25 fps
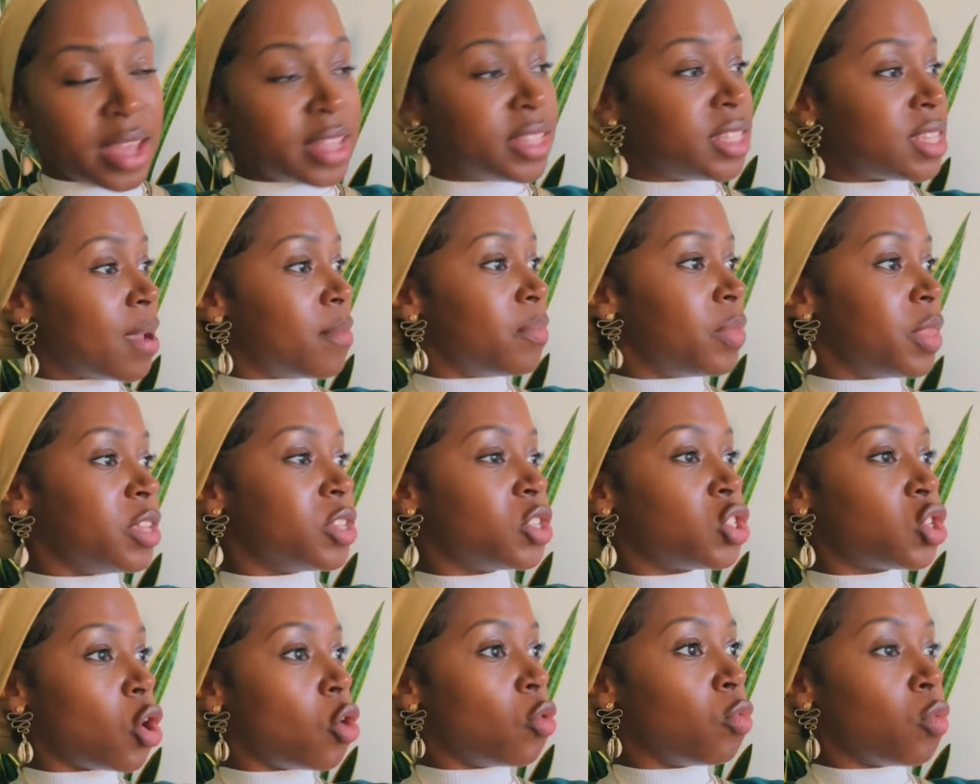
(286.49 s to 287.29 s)
It's
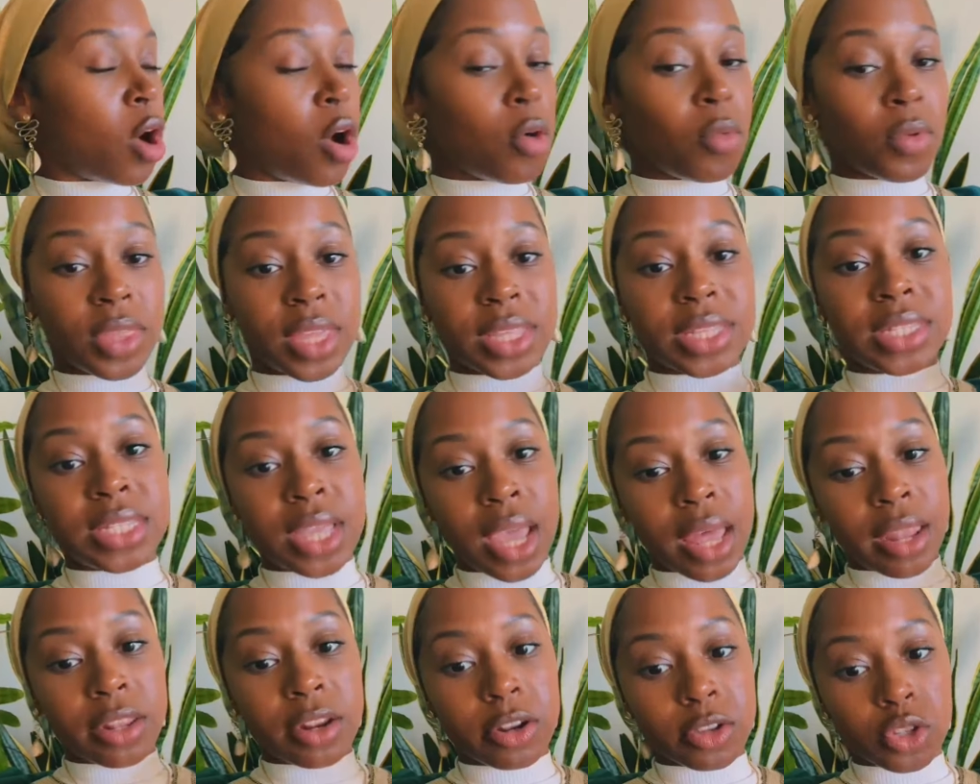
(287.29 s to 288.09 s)
something so wrong with
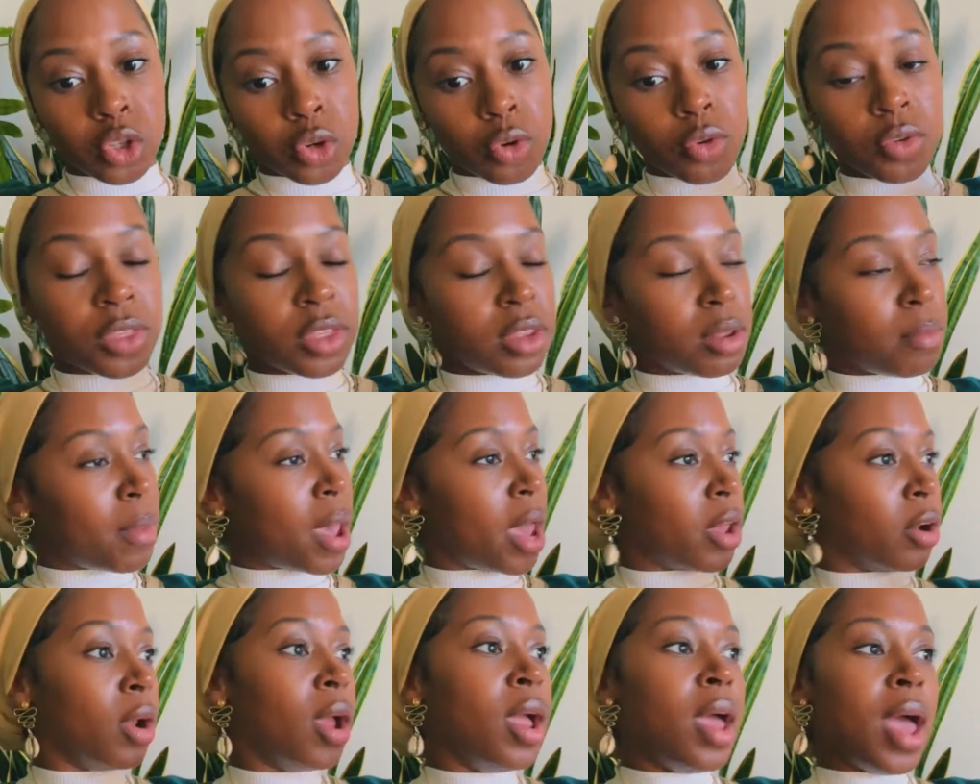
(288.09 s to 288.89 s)
us telling the truth of the
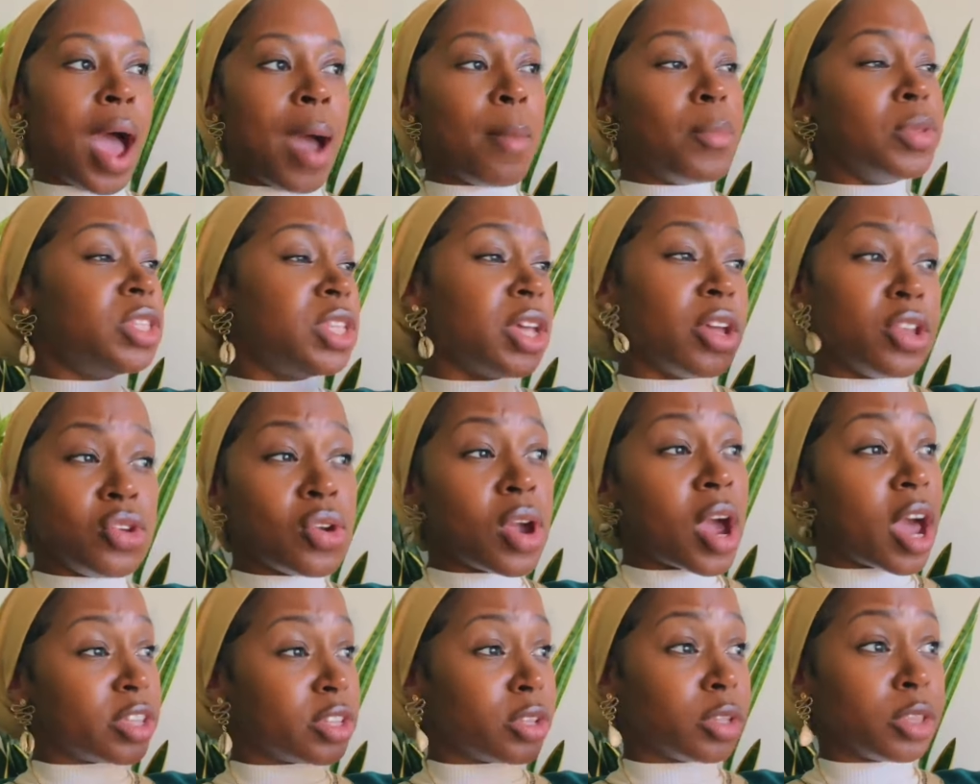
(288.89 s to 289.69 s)
matter. I'm gonna tell
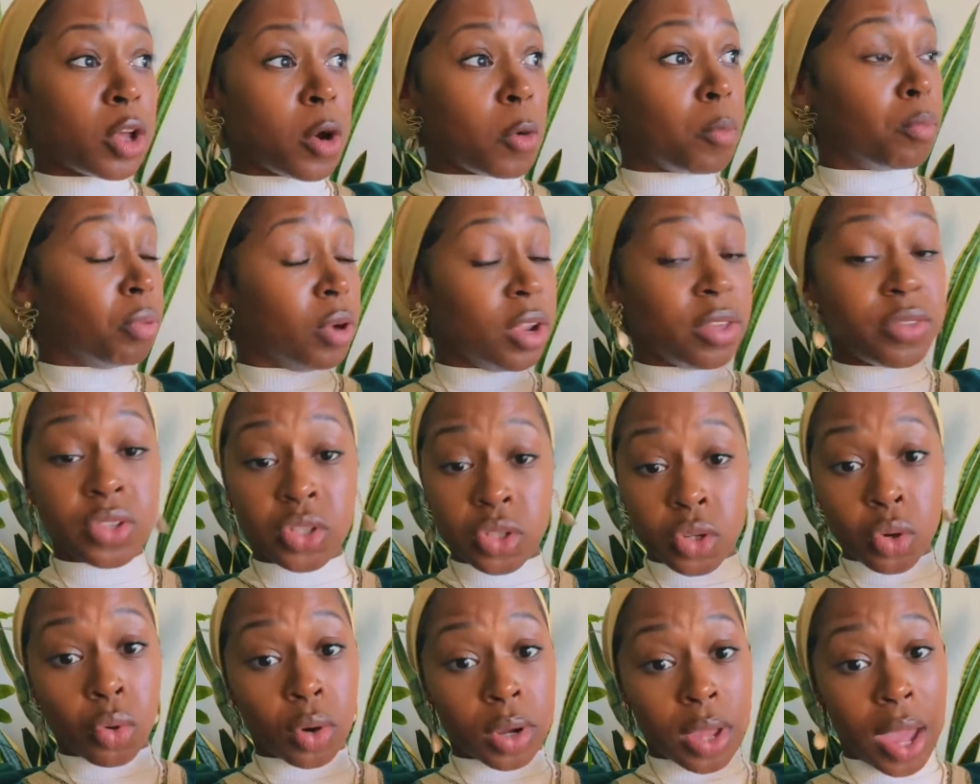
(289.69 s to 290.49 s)
you guys a little brief
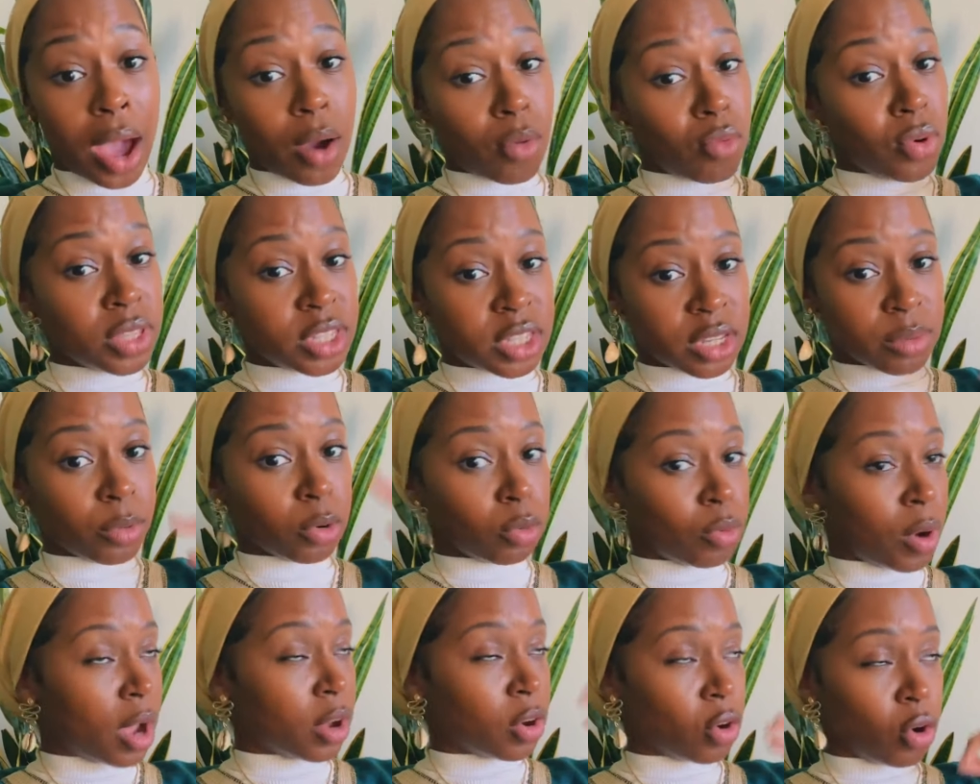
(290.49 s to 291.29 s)
story. I went to
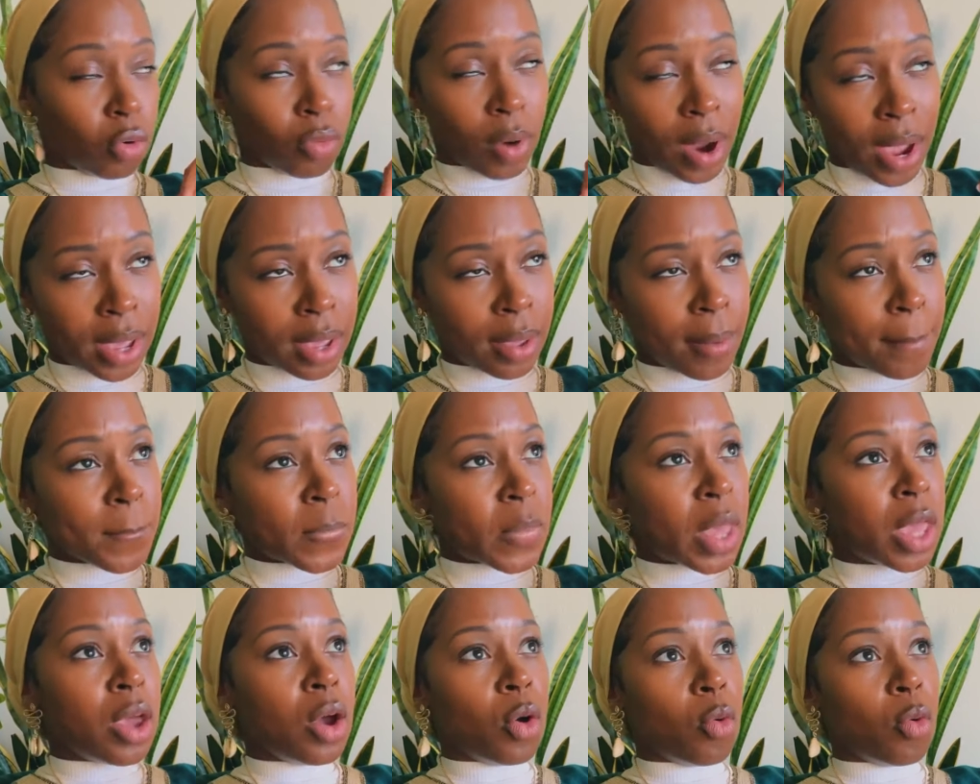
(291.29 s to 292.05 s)
Morocco, right?